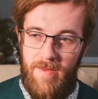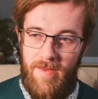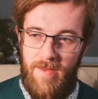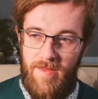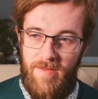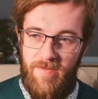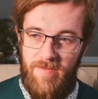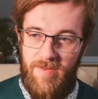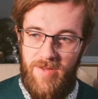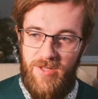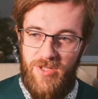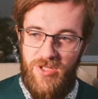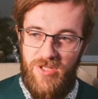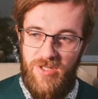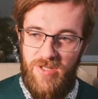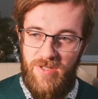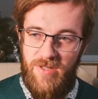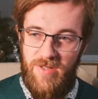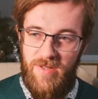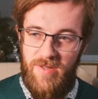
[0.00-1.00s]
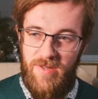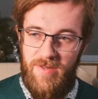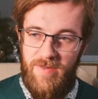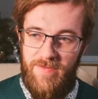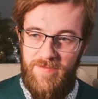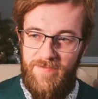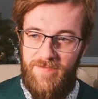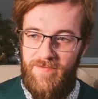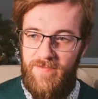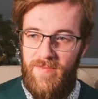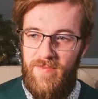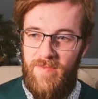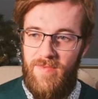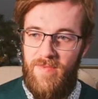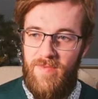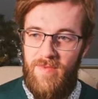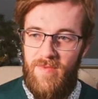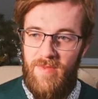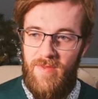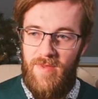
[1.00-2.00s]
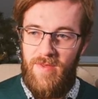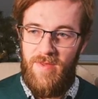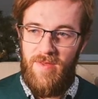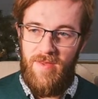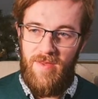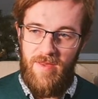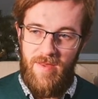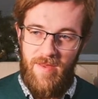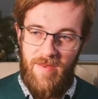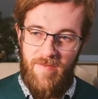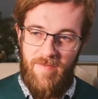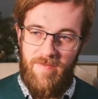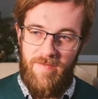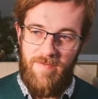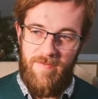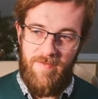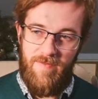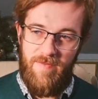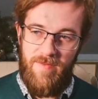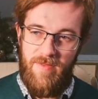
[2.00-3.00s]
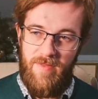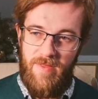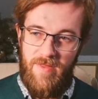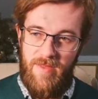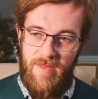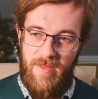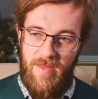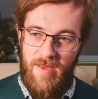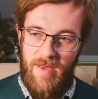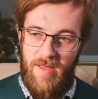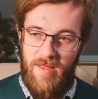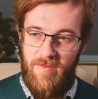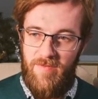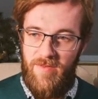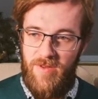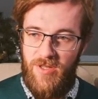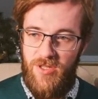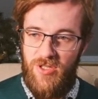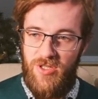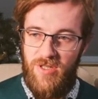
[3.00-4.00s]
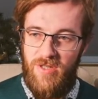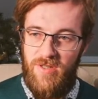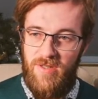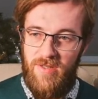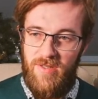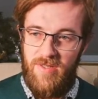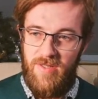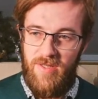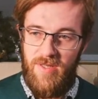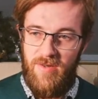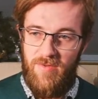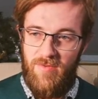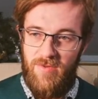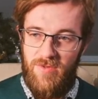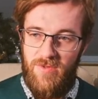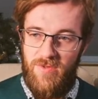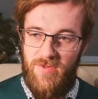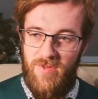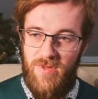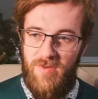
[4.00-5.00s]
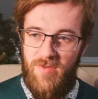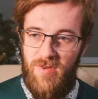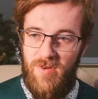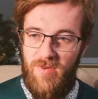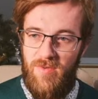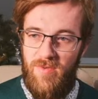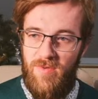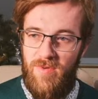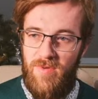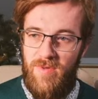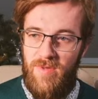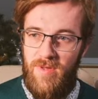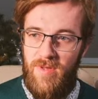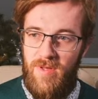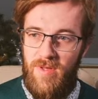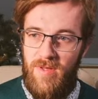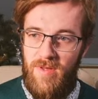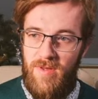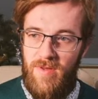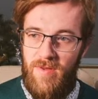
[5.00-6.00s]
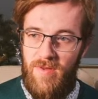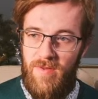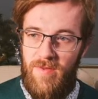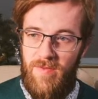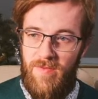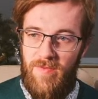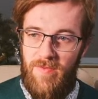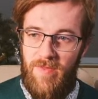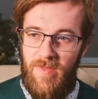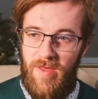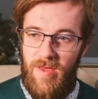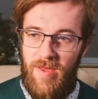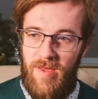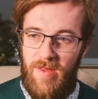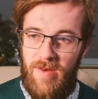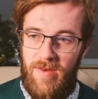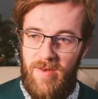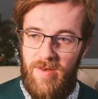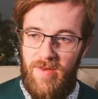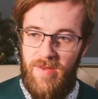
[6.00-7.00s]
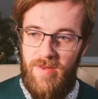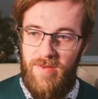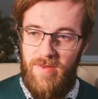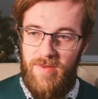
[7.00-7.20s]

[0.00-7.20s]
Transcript: elevation, if the elevation is equal to 0, then